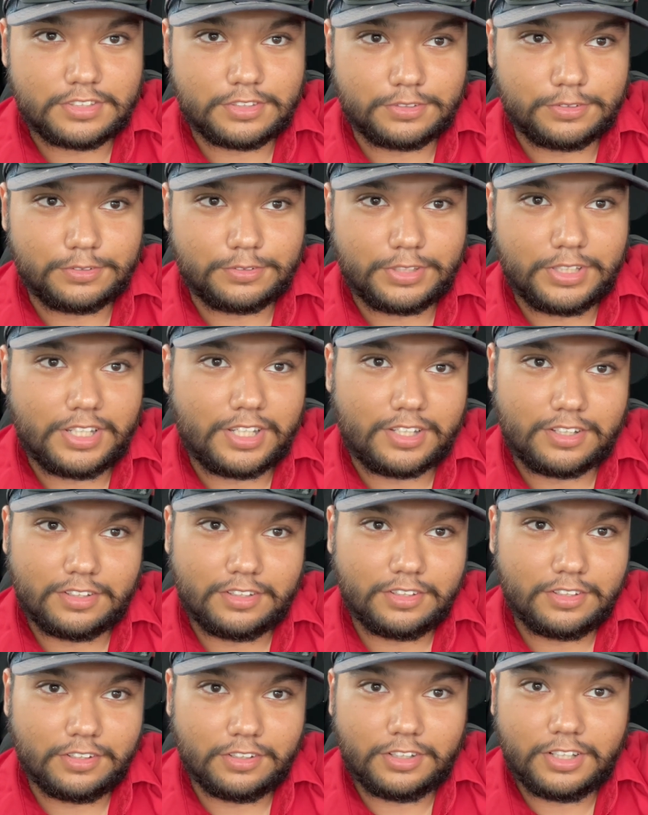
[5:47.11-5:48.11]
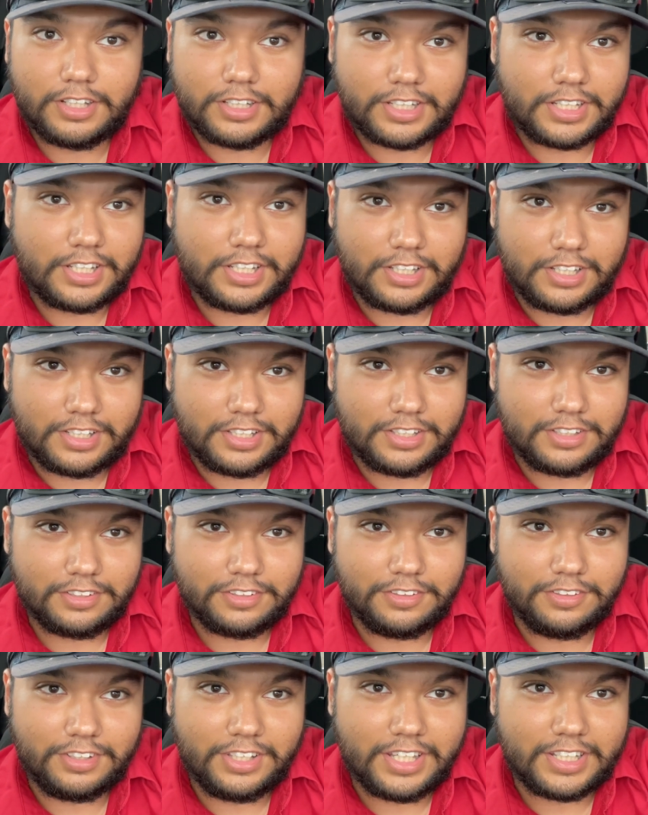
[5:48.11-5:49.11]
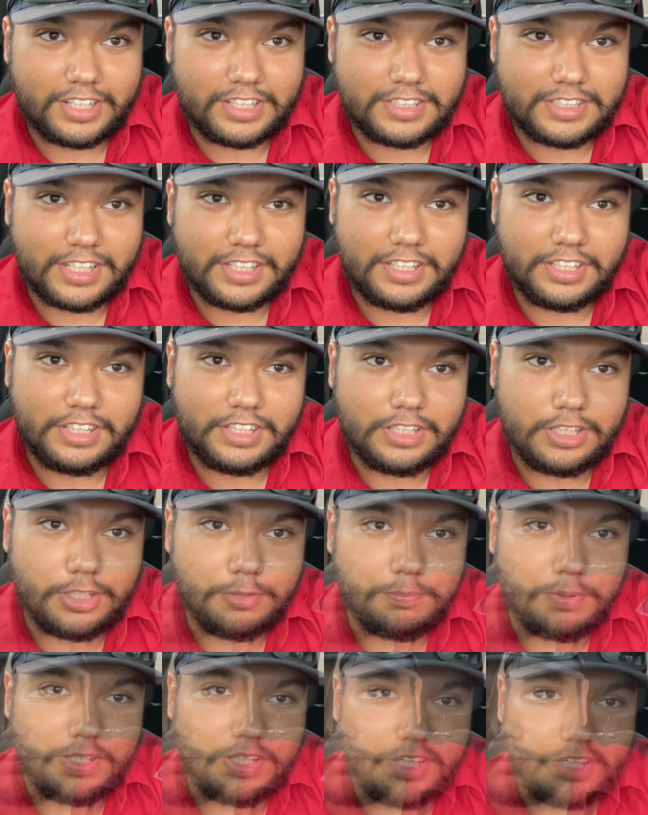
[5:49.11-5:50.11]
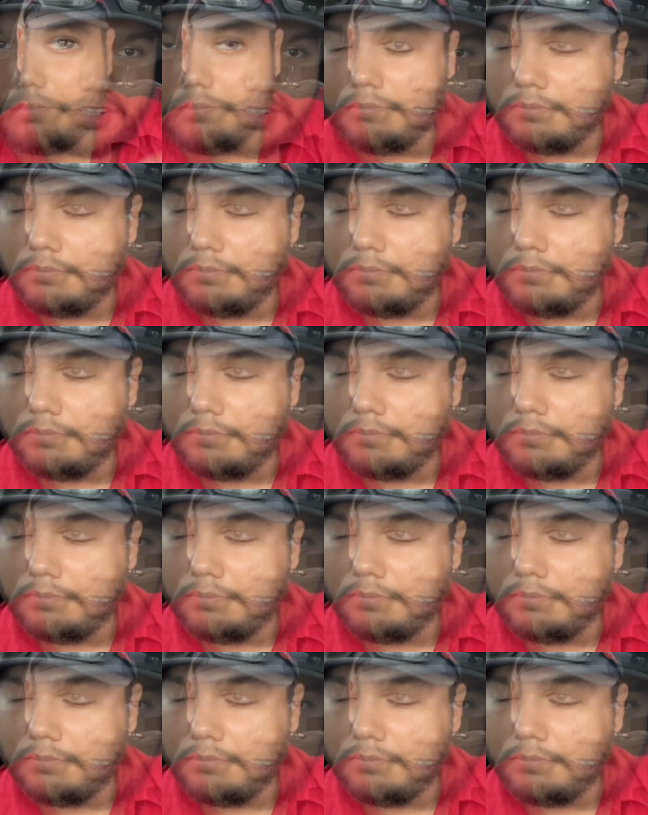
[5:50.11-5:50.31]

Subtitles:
So yeah, good luck at it. Good luck at taking the EPA.